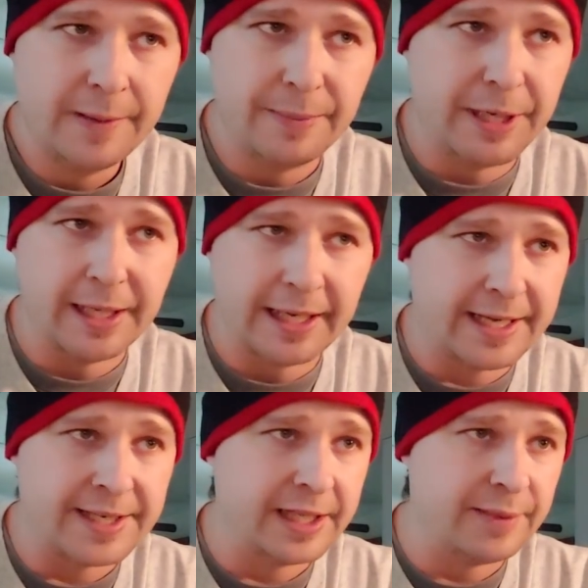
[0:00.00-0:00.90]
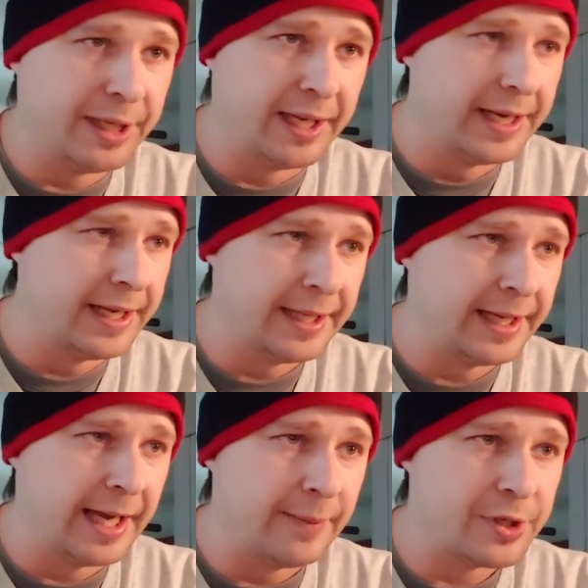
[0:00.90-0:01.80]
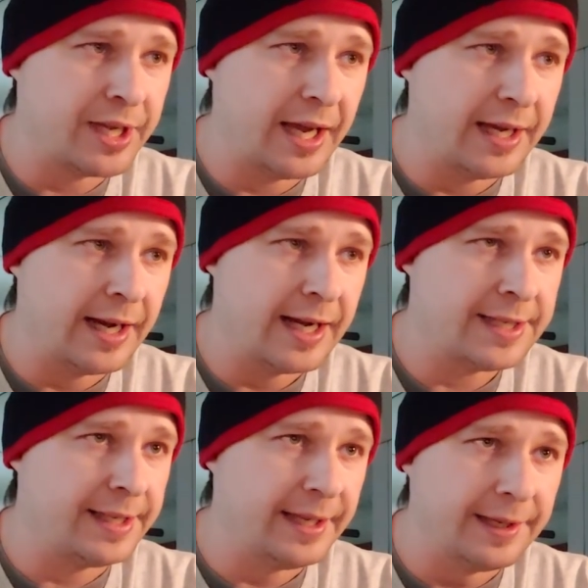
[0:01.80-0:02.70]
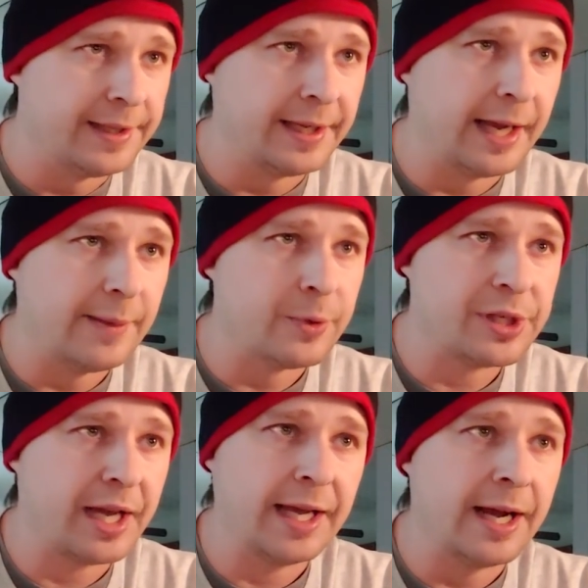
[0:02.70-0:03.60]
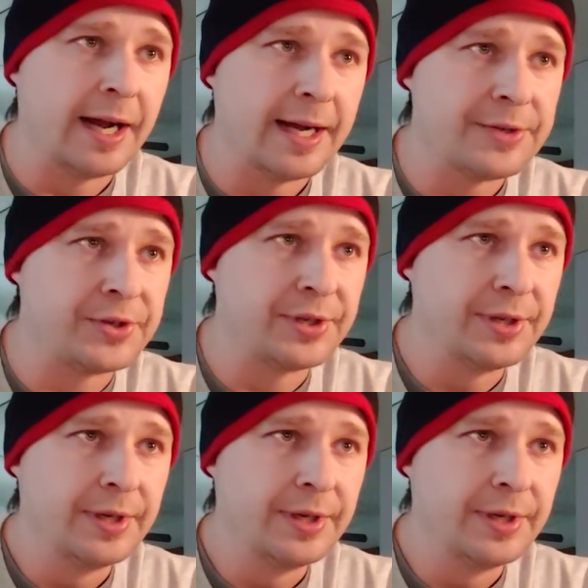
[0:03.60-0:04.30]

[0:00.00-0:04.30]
But like I said, the beginning of the game was chaos. The end of the game was chaos.